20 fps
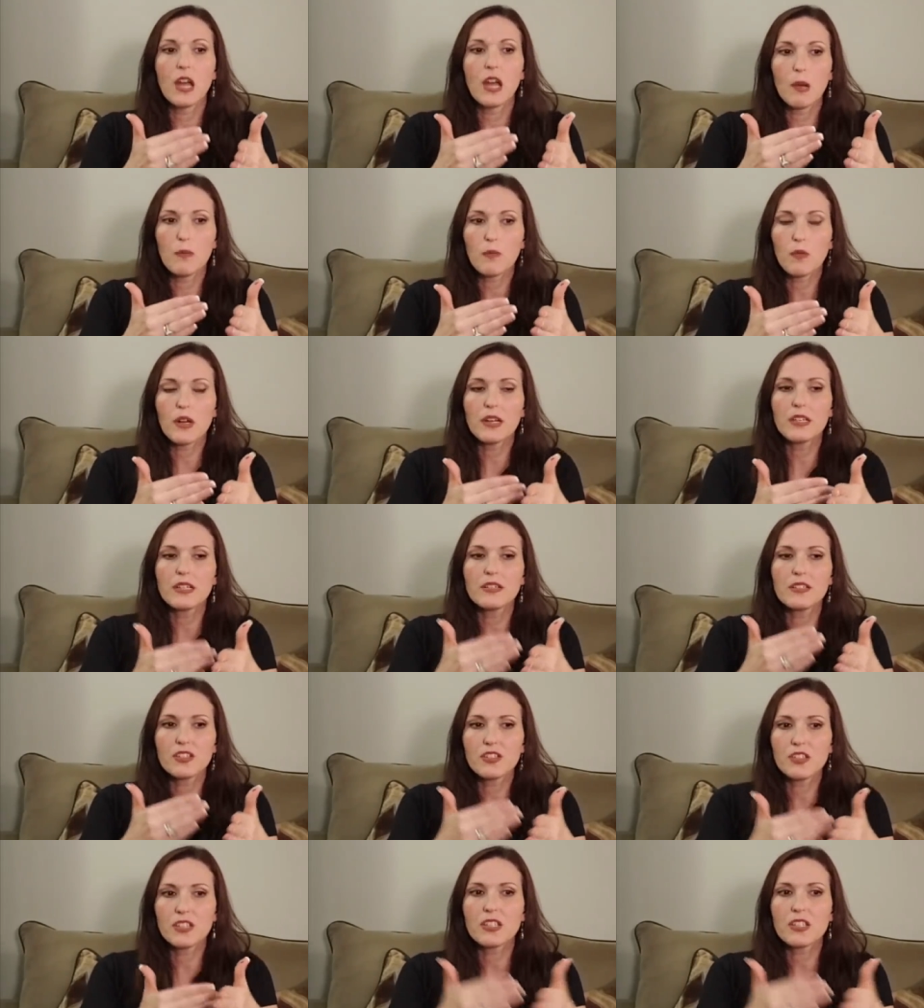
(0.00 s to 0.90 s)
I'm ready
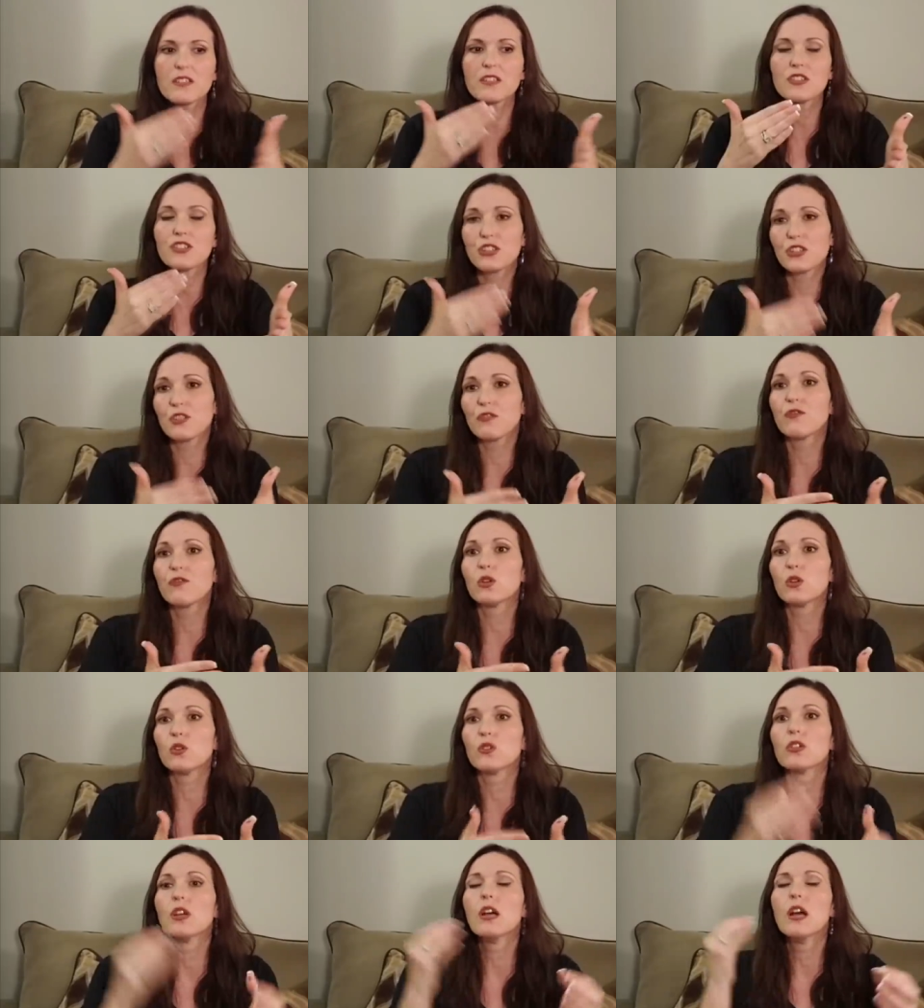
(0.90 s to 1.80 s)
to see this
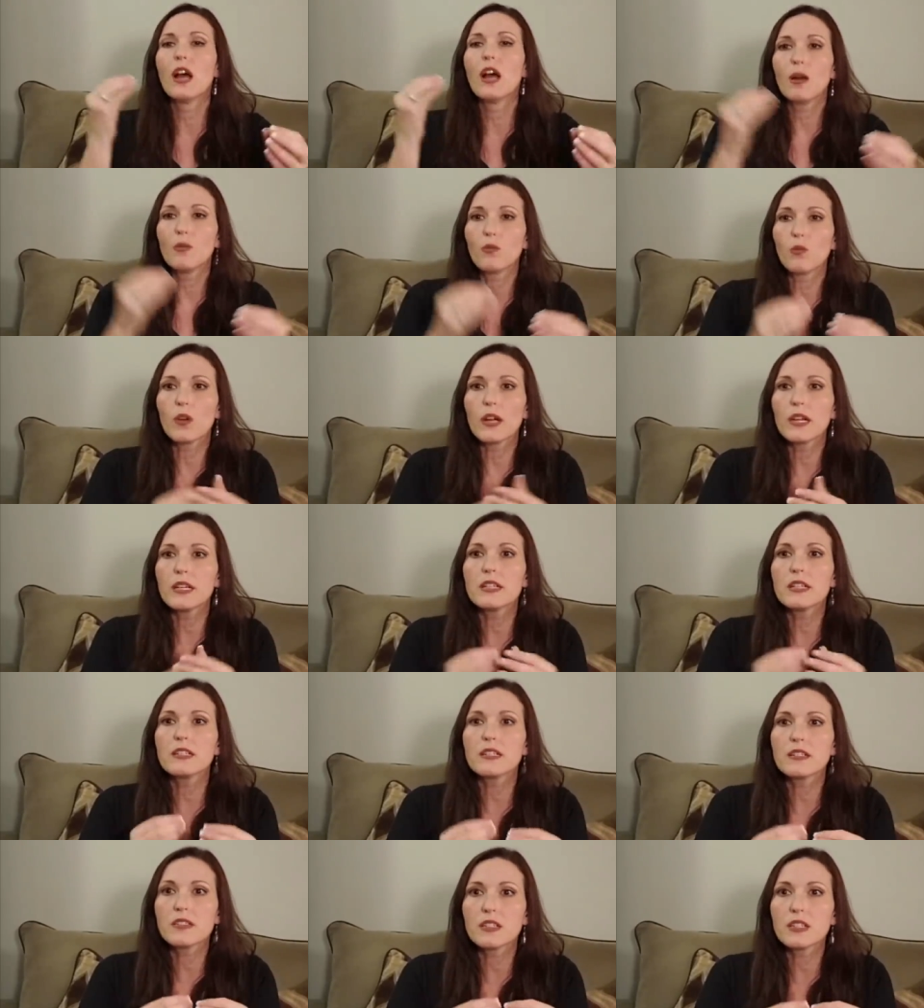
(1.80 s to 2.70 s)
unfold. I'm ready
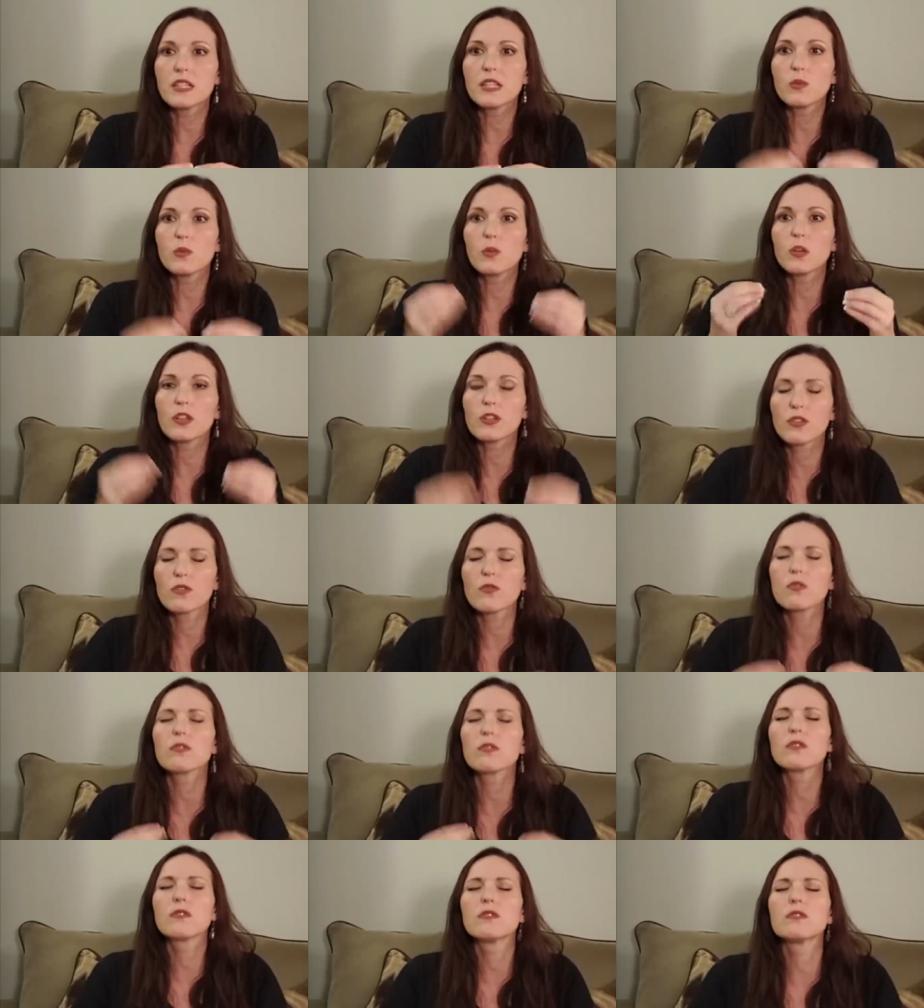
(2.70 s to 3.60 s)
to see what you
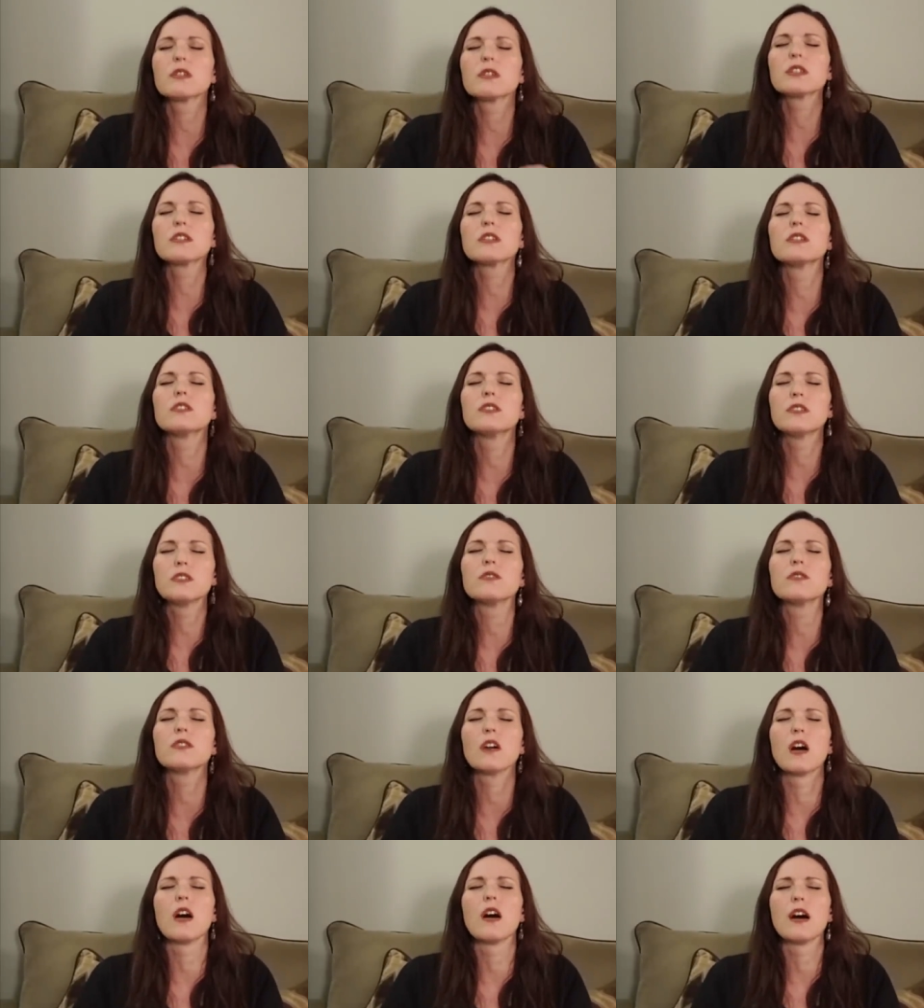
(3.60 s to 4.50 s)
are going to do,
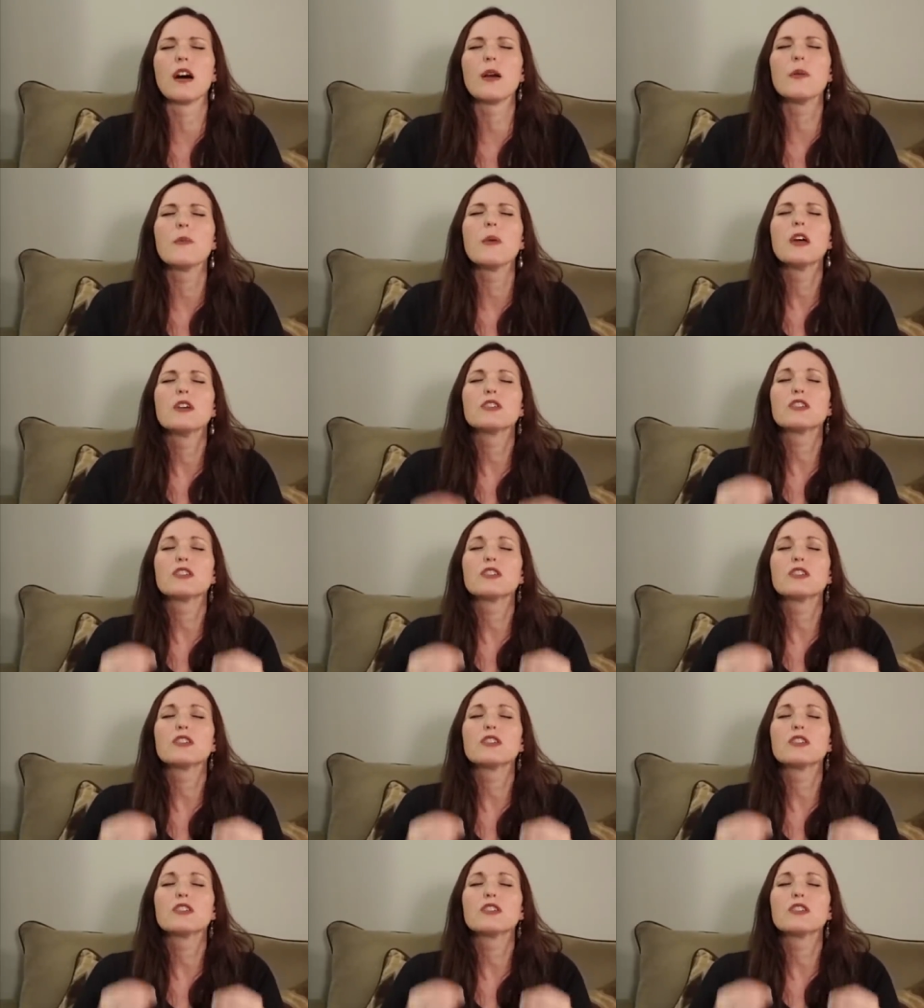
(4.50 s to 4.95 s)
God,